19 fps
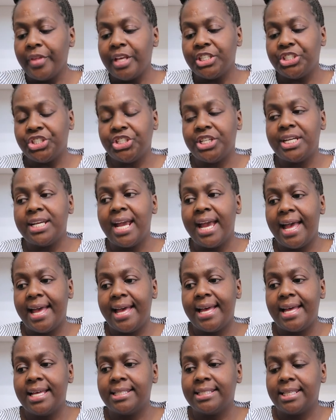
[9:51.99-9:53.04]
she
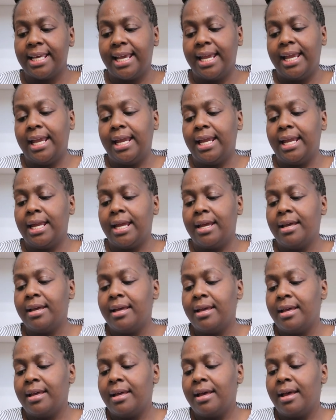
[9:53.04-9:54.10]
has a
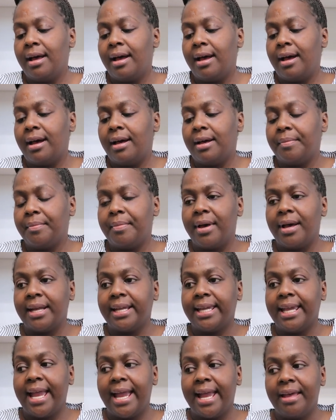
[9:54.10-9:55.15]

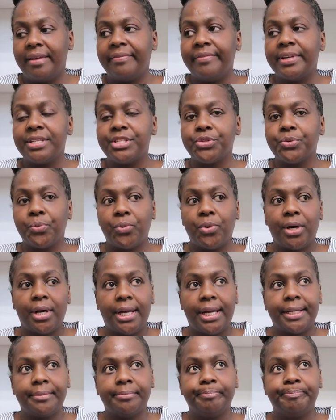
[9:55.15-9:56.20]
canvas
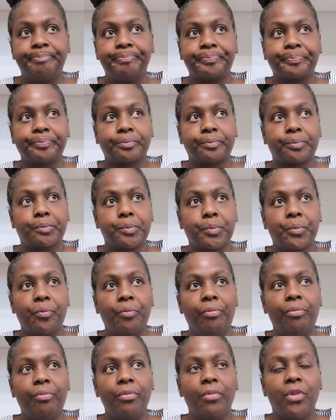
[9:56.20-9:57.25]
one
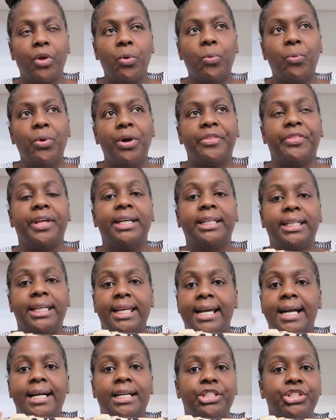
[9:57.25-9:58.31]
with a
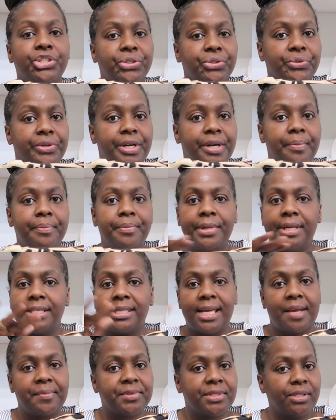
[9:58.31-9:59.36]
neon trim. It's
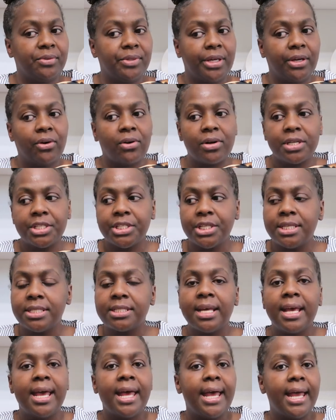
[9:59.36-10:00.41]
absolutely gorgeous.
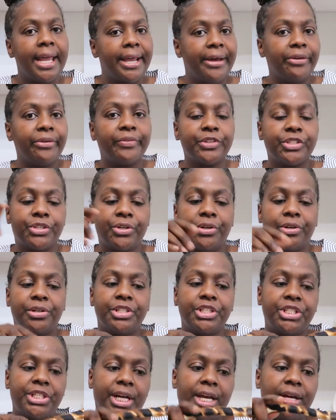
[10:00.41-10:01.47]
Head over to her
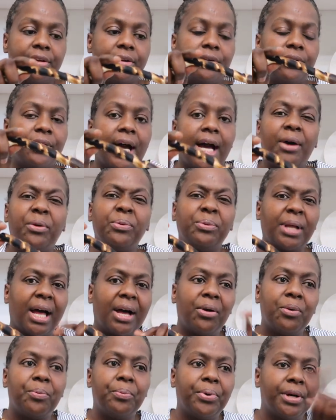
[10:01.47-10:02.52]
channel.
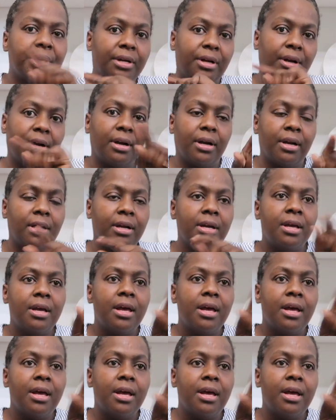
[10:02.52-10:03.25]
I'll put her